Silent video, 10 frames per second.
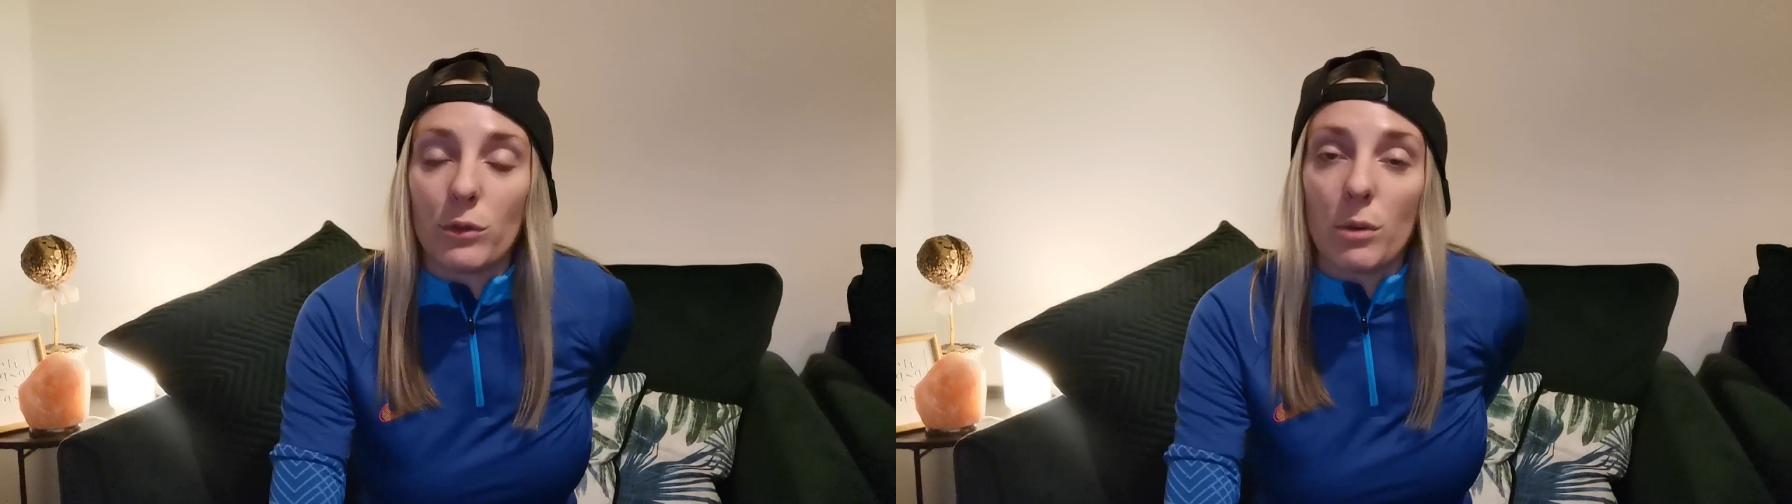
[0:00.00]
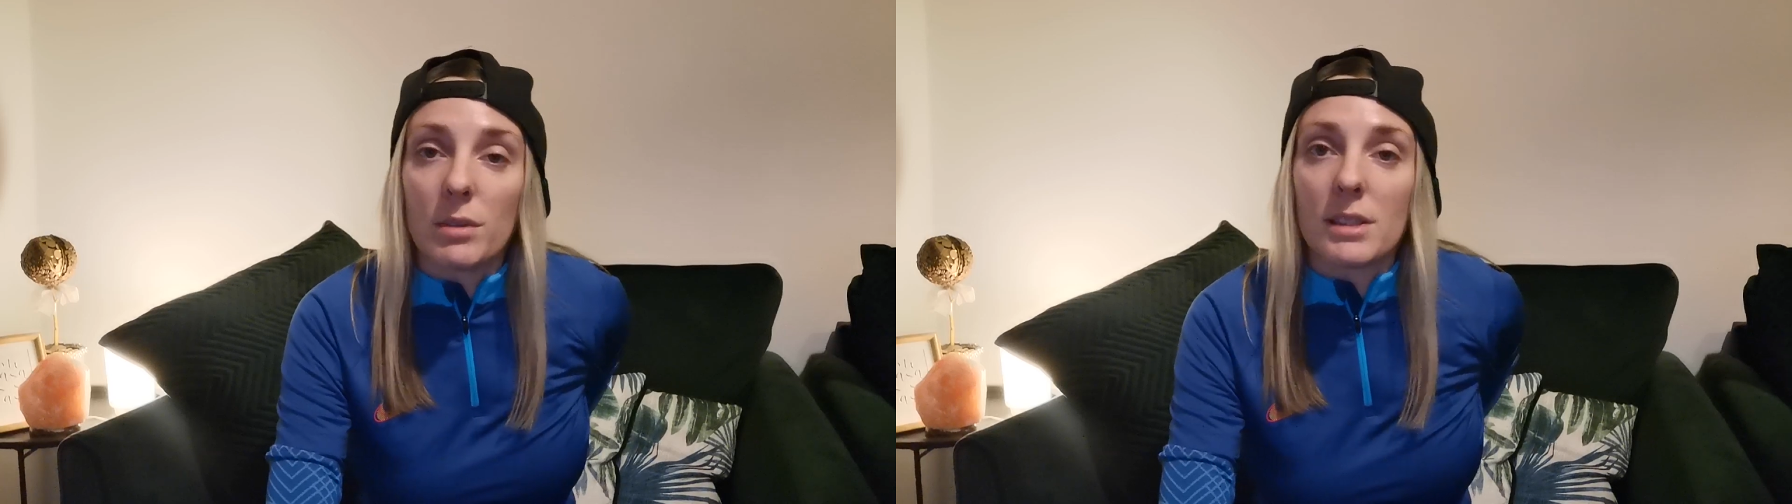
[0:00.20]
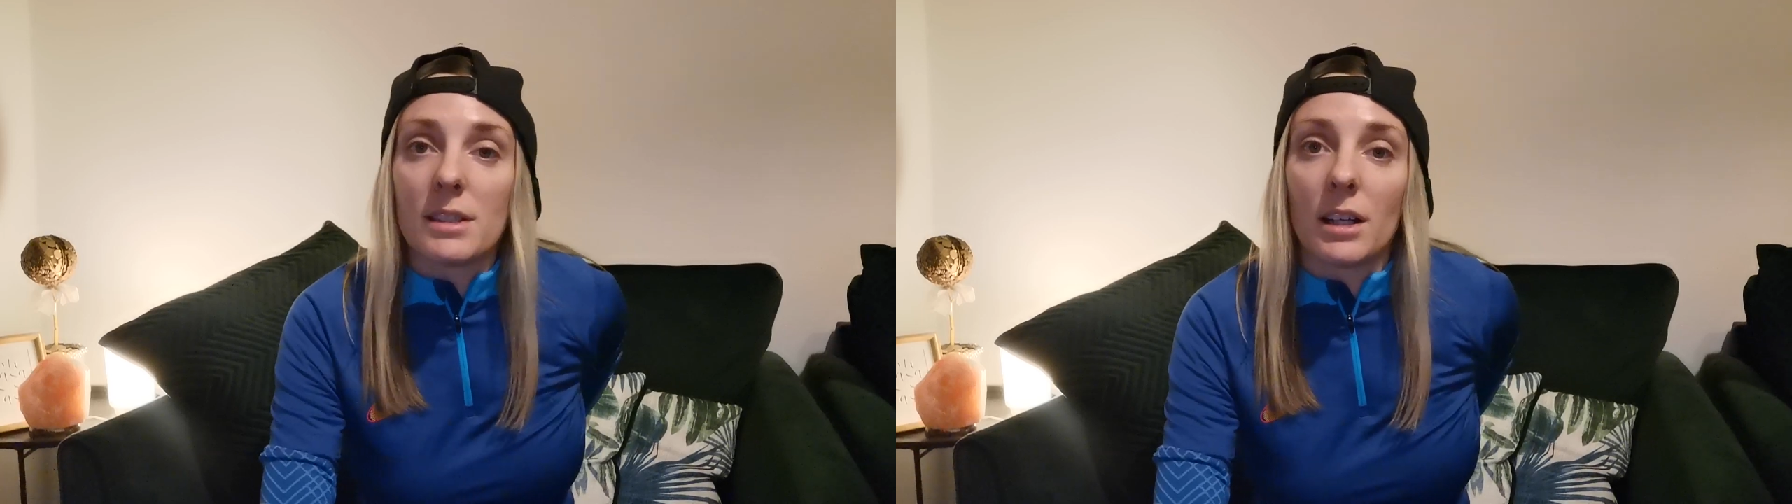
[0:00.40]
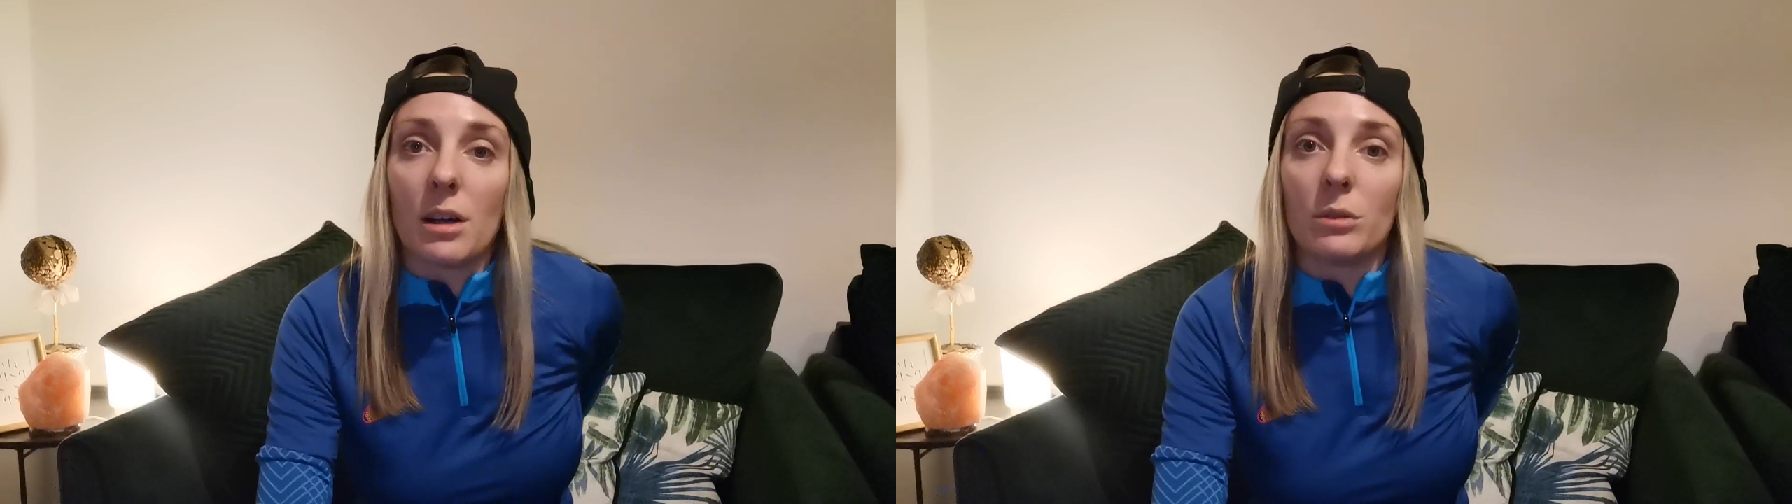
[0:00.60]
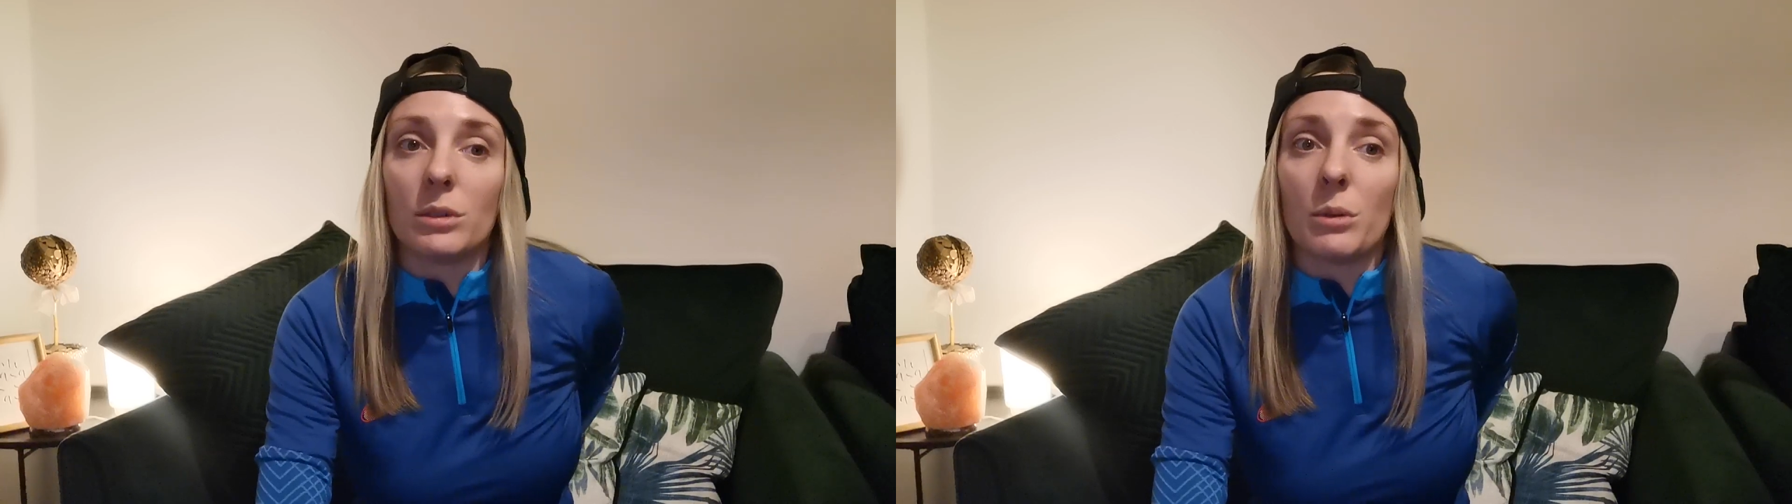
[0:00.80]
performances are
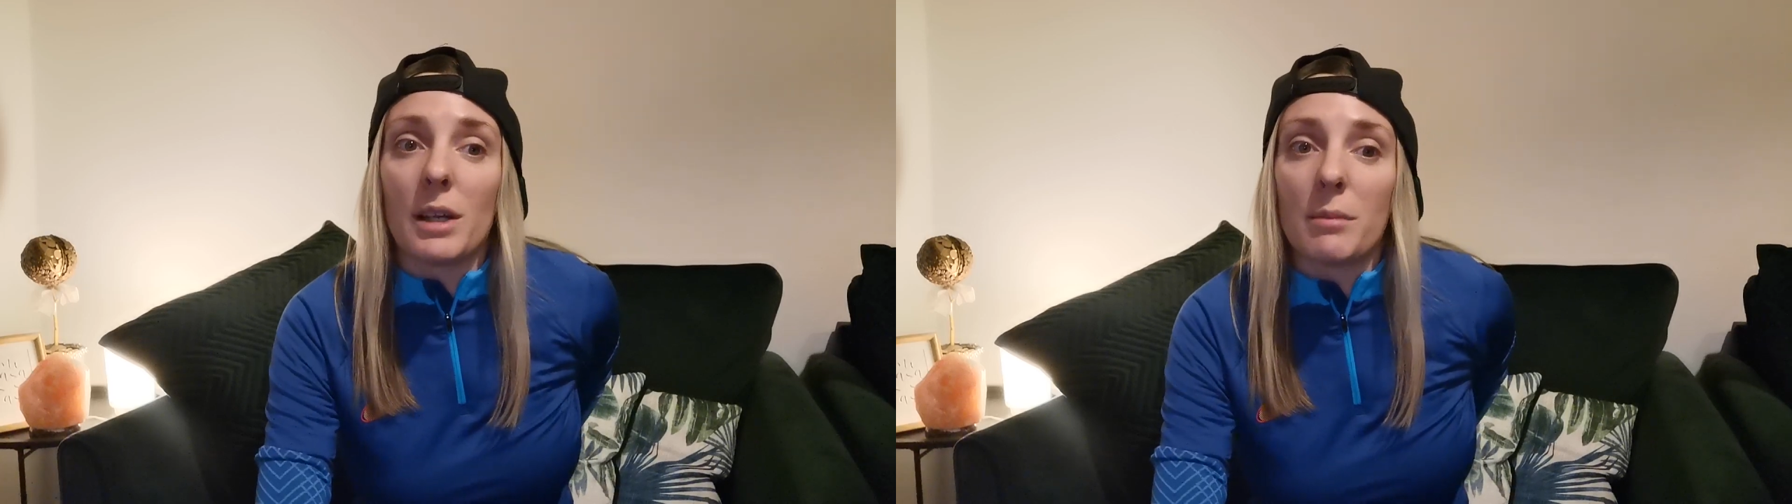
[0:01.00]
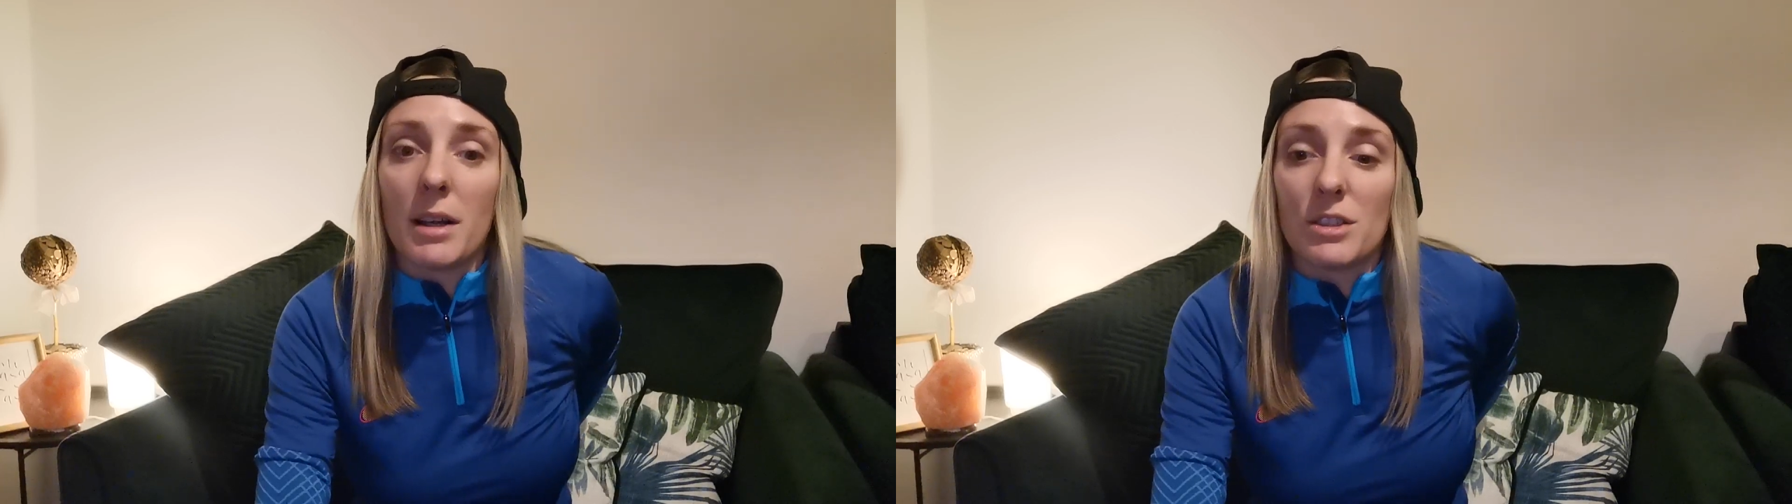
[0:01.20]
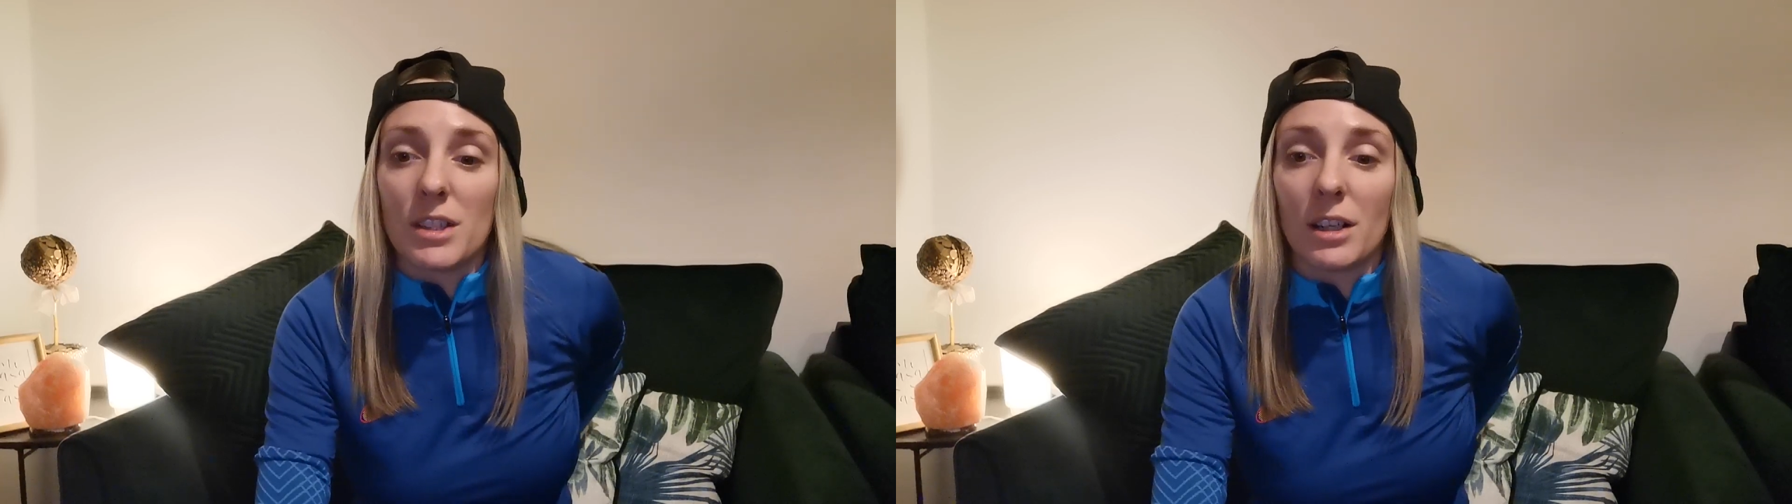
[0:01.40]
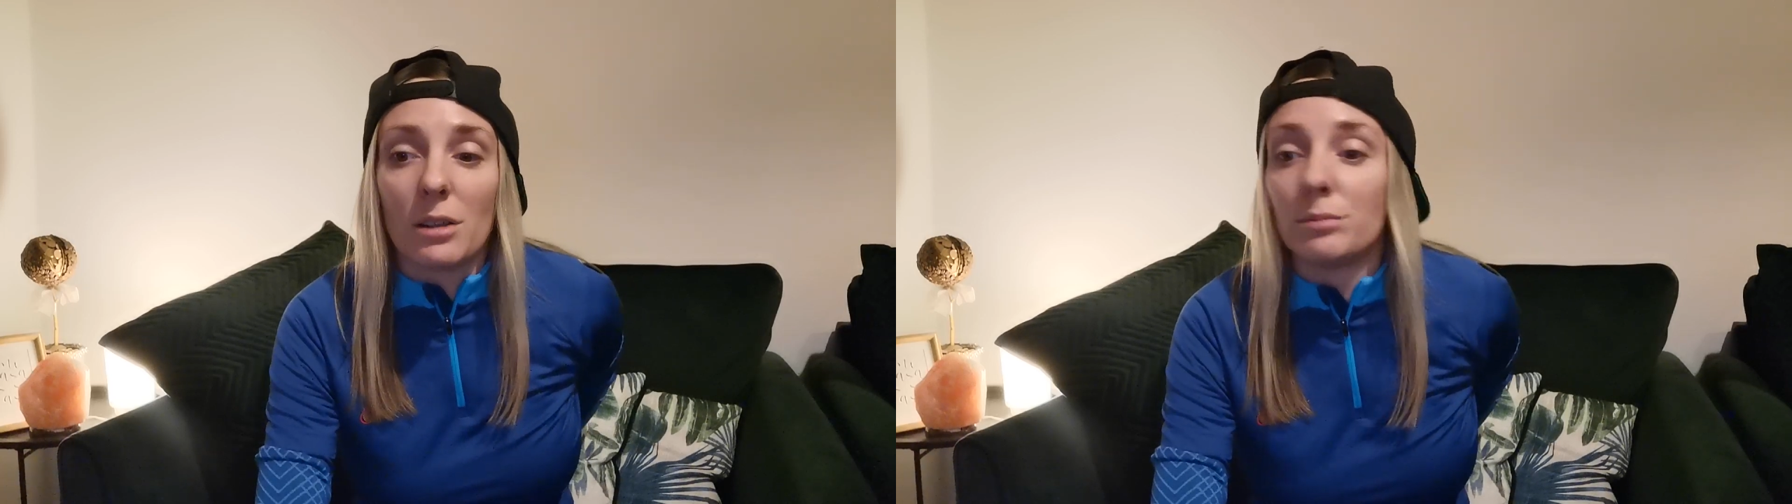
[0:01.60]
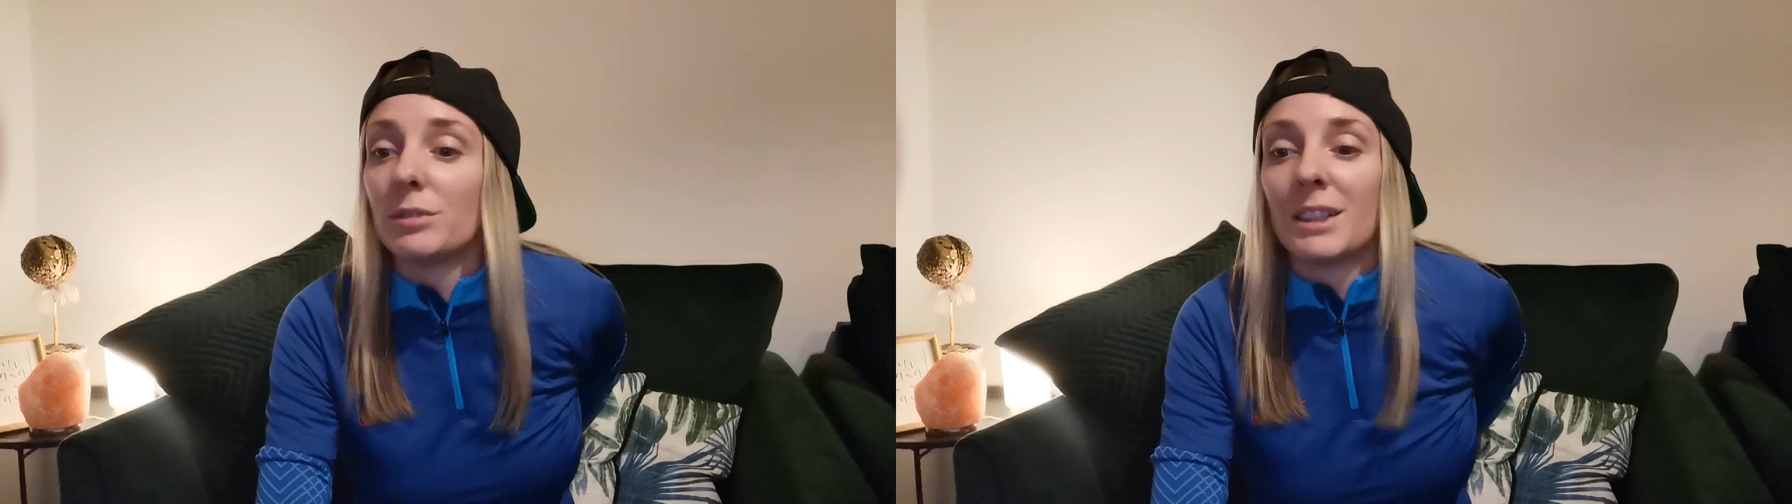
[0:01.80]
going, the way the matches are
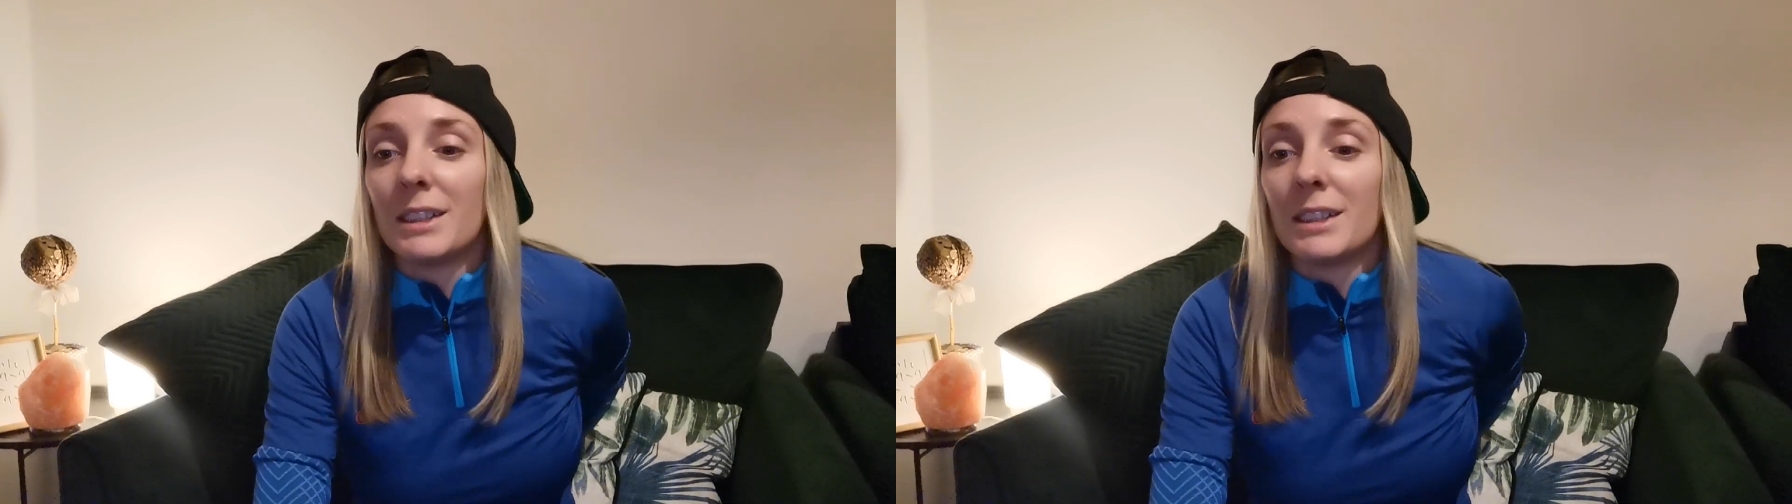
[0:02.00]
going,